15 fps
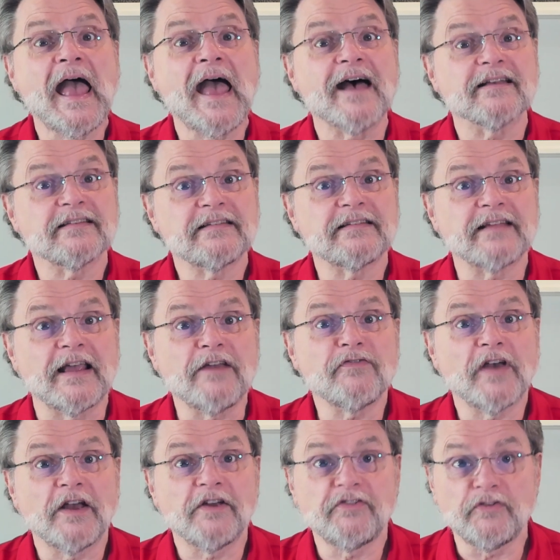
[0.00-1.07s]
as
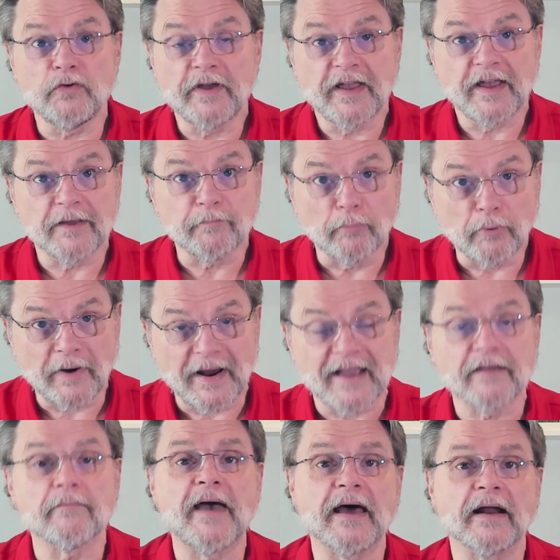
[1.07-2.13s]
safe as you can
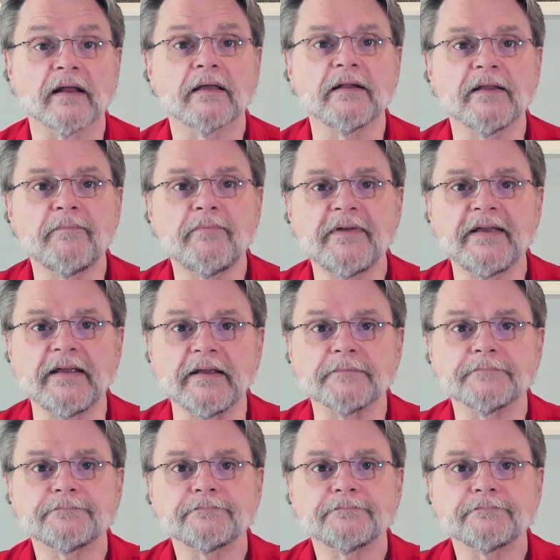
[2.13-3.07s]
pragmatically be.